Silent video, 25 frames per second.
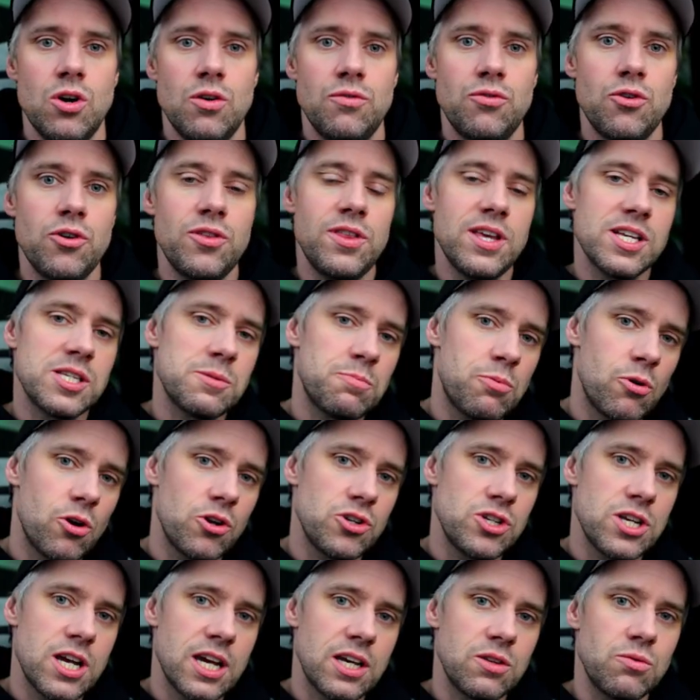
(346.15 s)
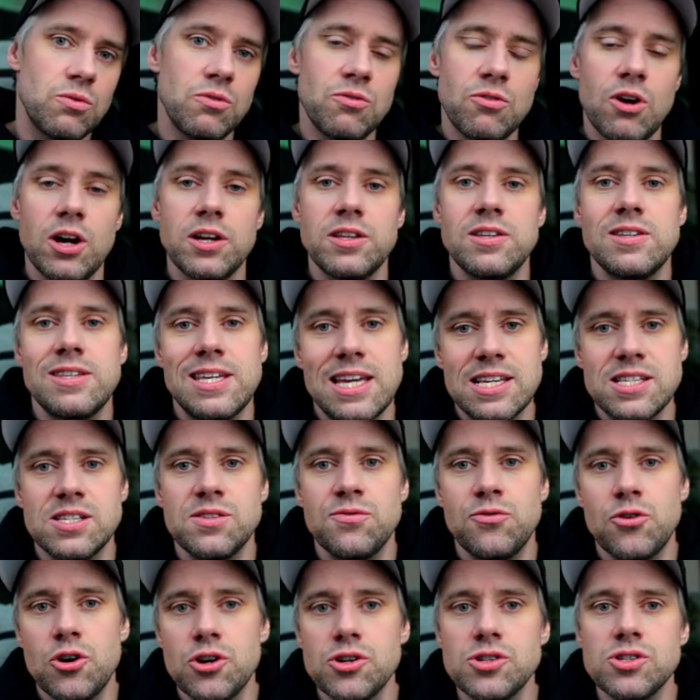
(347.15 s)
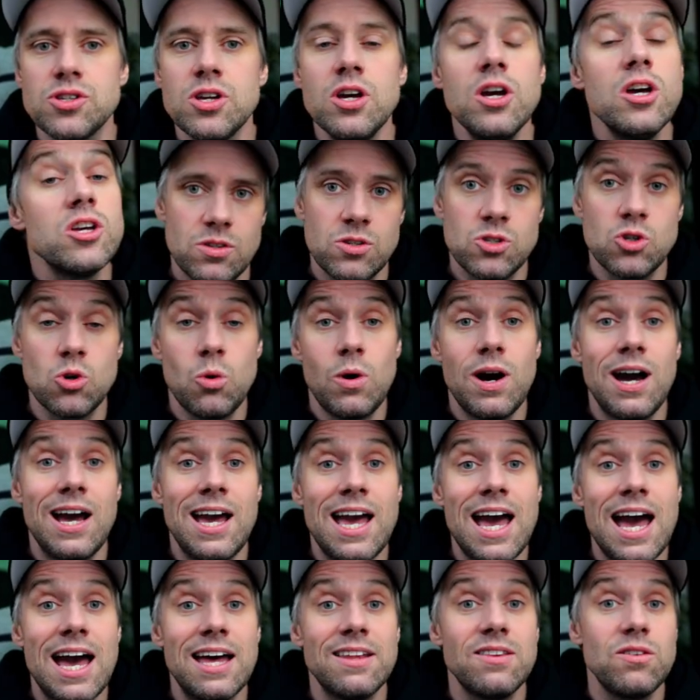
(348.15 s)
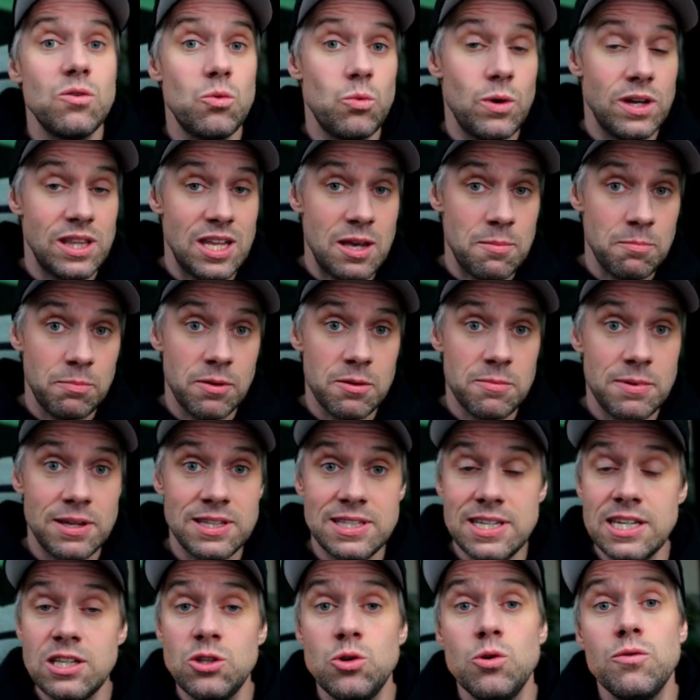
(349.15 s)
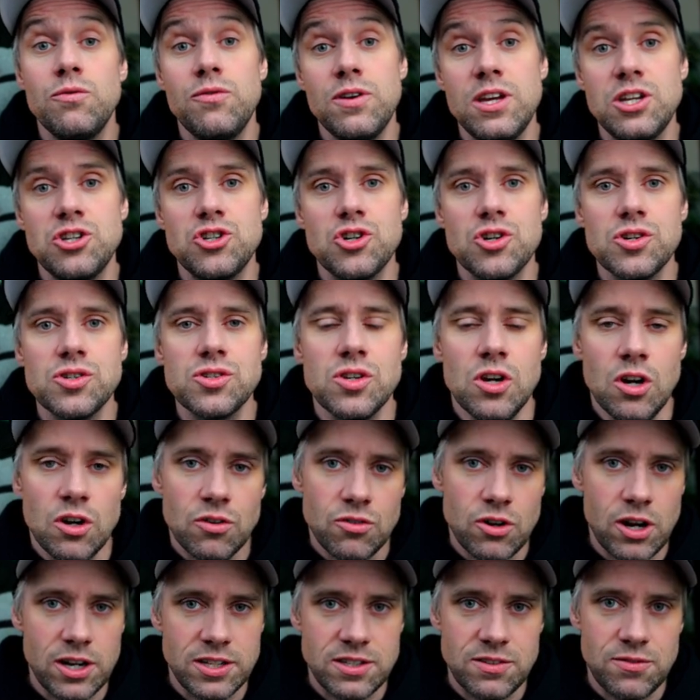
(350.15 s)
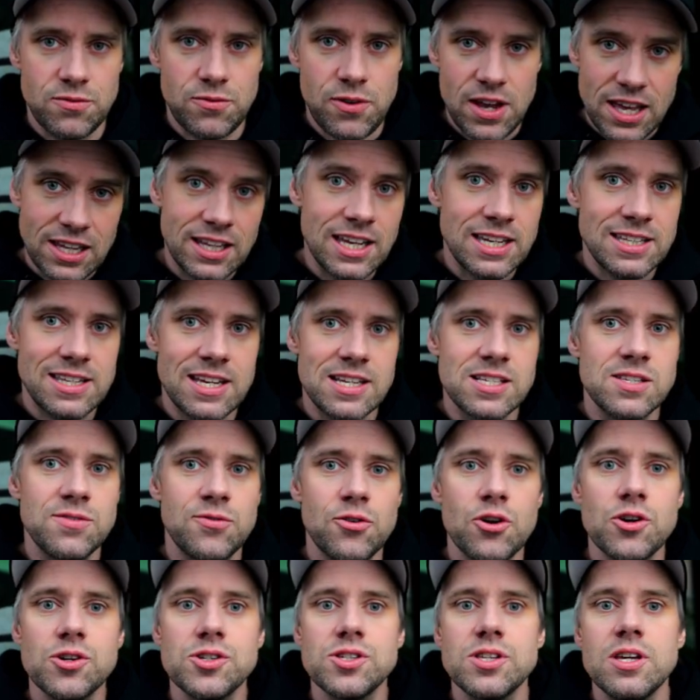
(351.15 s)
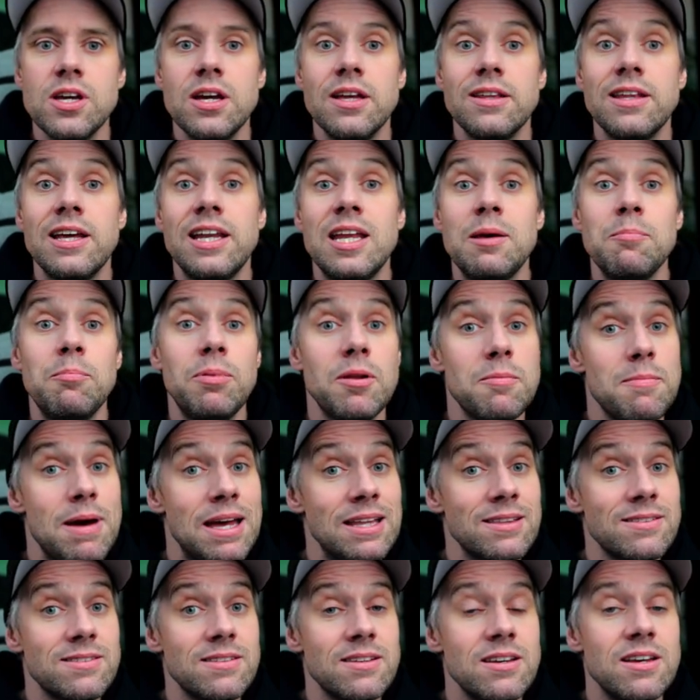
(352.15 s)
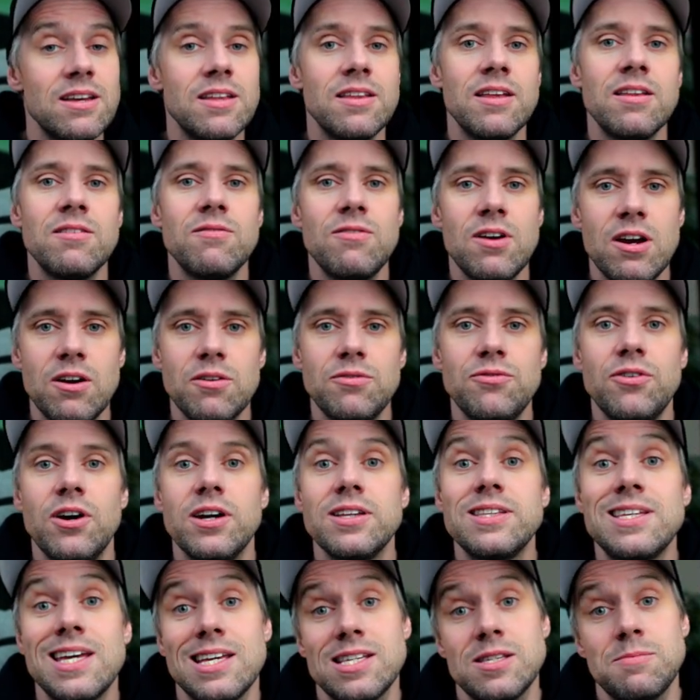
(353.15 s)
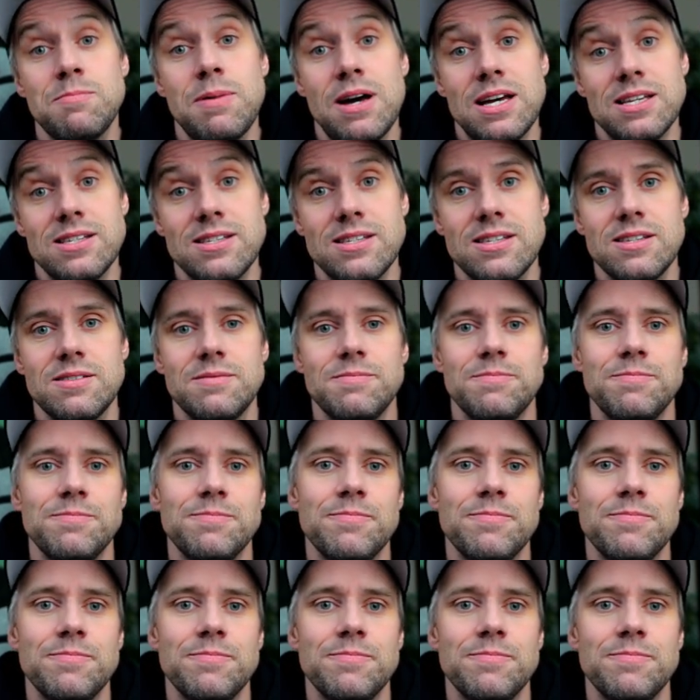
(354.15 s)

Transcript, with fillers: For this project, we write tests first, so I add, when implementing new features, write failing tests first, then implement, then verify test pass.